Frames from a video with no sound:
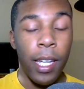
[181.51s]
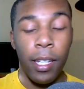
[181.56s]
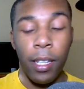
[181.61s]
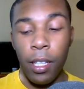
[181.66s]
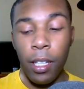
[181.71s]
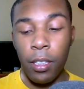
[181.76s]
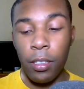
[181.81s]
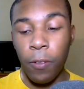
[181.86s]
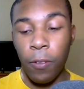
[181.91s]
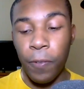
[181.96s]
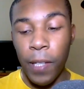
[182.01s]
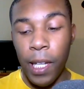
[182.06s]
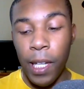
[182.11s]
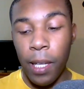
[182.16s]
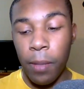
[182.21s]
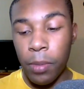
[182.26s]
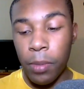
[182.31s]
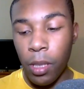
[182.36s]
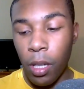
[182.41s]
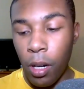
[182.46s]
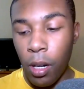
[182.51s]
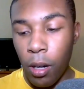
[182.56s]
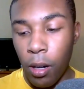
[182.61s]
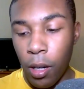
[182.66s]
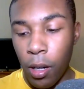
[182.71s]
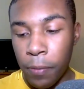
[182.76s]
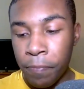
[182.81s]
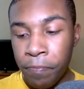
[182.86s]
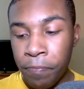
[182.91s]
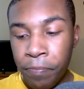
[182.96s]
Ignia's flames
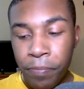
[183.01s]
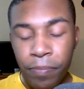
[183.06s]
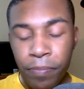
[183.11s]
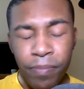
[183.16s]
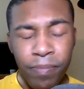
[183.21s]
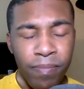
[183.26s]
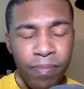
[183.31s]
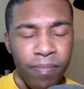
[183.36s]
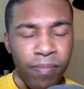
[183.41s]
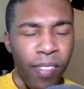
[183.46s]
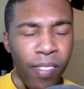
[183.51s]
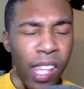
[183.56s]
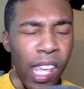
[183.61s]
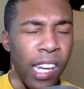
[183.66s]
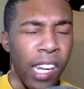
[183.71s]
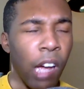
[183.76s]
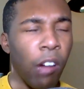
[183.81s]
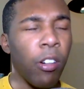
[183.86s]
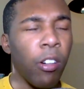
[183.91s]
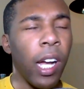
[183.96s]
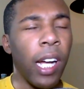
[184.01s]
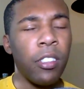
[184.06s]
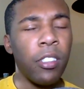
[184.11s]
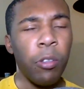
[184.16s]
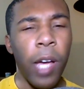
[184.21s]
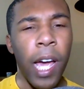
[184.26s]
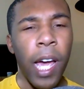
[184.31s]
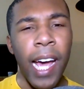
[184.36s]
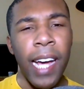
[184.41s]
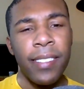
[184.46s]
are. Now,
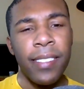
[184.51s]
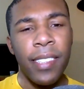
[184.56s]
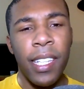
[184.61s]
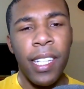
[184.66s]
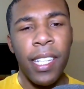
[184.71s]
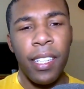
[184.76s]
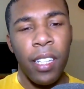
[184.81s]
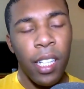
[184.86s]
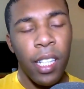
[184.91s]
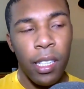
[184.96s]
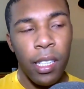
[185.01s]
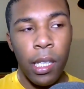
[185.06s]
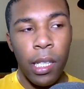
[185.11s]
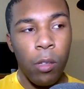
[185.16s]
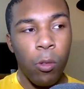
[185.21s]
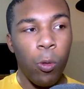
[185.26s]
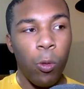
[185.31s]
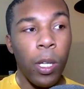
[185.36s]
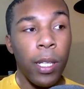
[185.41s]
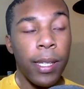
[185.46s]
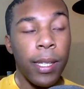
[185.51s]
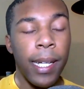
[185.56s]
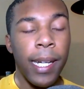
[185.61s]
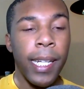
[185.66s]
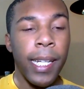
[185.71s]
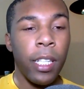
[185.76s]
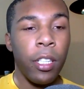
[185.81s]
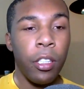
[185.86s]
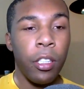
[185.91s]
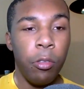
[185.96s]
Natsu asks Ignia, like, what the
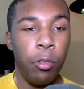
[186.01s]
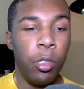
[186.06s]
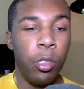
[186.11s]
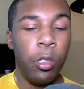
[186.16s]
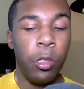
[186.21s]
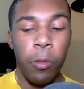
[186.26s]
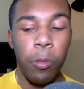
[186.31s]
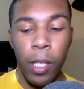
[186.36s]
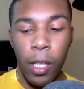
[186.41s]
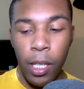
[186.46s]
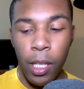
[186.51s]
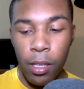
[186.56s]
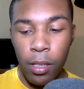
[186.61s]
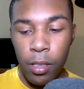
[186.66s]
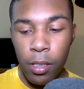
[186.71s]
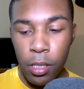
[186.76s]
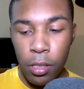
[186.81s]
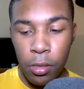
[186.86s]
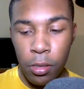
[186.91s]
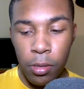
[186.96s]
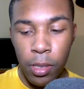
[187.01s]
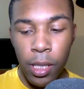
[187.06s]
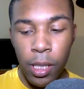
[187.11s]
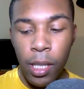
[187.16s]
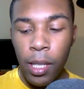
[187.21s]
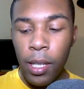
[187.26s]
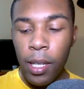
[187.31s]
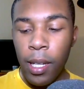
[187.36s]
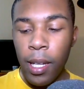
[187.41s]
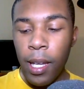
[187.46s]
hell are you doing here, dude?
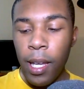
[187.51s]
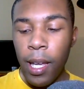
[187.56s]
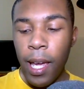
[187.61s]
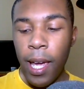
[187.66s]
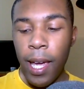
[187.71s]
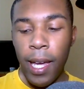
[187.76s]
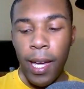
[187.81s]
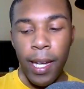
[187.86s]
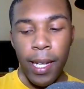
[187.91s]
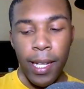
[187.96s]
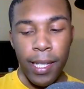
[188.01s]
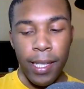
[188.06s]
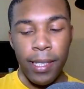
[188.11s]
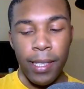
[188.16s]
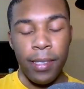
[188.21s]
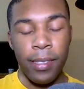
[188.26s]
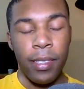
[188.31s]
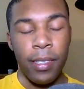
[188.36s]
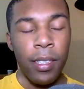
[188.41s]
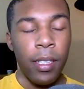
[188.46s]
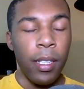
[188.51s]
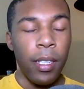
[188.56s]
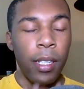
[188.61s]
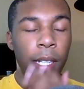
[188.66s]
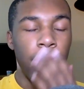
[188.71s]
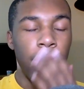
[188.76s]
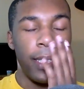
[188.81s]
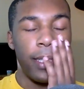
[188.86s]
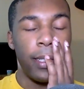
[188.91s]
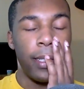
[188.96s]
And
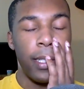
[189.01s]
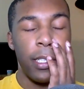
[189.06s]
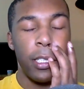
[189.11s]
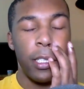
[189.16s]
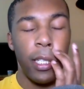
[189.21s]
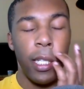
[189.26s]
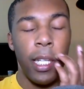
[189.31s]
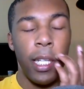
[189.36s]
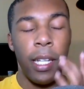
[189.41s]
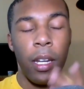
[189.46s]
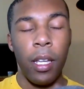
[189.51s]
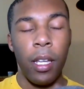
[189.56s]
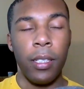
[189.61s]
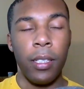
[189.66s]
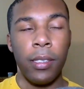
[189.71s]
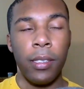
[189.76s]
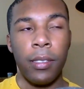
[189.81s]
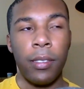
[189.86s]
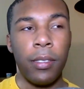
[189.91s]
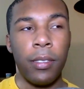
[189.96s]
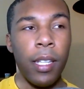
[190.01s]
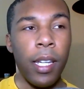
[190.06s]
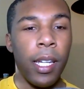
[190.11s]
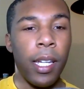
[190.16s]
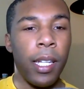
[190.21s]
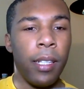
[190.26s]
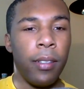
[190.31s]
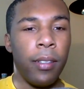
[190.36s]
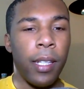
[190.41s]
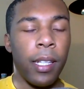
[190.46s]
essentially, Ignia is
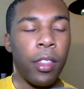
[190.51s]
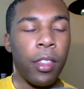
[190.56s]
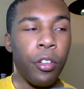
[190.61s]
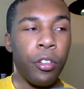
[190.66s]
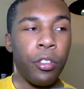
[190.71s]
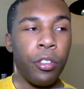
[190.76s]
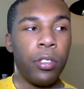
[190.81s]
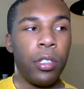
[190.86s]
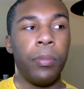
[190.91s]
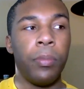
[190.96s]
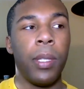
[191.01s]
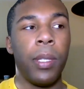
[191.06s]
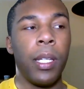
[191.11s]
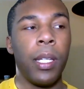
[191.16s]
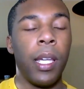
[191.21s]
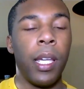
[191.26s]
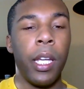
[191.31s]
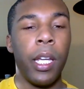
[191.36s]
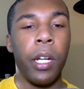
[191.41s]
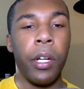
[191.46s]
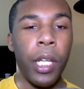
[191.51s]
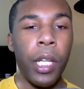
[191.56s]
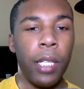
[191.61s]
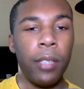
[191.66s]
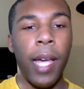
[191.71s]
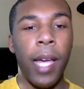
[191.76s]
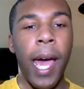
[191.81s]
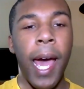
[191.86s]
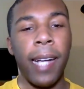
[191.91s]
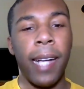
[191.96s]
saying that there's something here
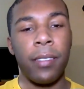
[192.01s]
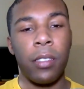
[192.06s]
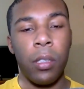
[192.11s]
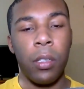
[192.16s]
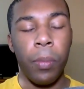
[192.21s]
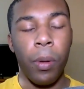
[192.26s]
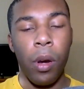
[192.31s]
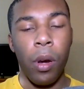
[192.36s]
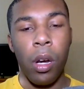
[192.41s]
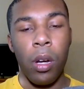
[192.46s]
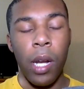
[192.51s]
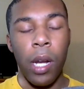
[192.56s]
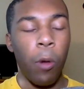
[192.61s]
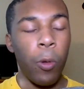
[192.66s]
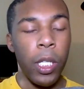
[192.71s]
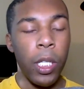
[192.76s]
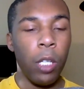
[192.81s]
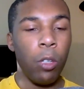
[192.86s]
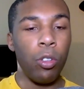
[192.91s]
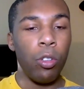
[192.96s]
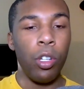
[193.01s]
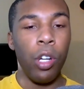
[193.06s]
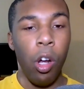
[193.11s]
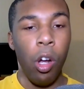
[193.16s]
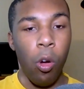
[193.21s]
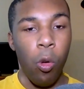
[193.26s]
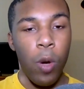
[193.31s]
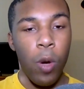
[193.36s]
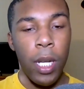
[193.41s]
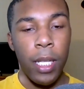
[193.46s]
he has to burn. Now, we don't
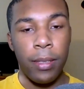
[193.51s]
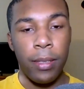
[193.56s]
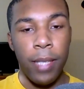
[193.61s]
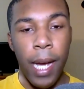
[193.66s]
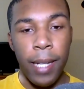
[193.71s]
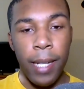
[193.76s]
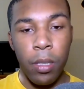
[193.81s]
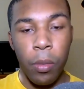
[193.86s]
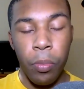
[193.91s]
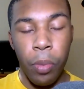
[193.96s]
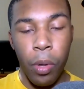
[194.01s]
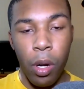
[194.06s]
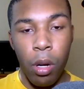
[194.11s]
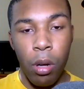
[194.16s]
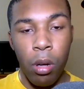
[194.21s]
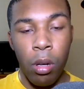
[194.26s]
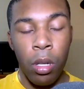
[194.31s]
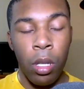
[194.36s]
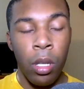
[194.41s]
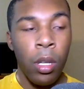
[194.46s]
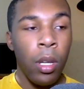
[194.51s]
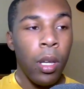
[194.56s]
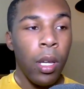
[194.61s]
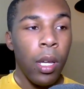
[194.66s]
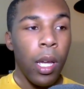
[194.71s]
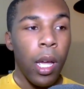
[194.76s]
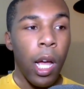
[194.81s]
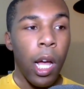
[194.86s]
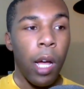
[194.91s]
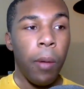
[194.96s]
know what he's got to burn,
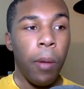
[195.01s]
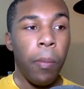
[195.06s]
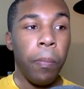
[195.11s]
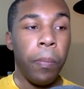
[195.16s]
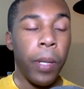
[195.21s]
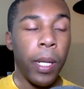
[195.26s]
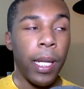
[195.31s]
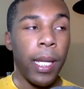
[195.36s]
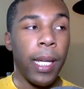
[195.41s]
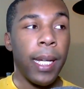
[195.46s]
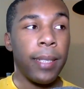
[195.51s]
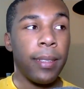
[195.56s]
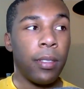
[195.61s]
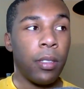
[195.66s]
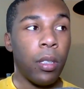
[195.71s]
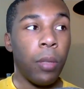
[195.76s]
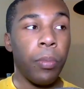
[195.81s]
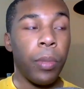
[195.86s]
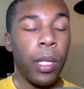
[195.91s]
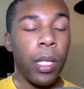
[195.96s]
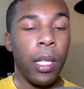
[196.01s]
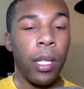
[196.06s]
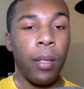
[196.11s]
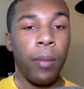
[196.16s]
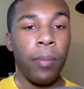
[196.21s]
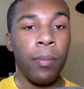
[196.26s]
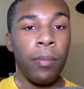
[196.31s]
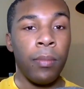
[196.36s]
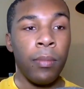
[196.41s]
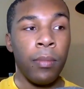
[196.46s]
um, but he has
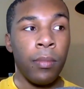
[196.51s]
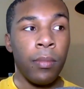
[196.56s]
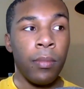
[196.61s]
something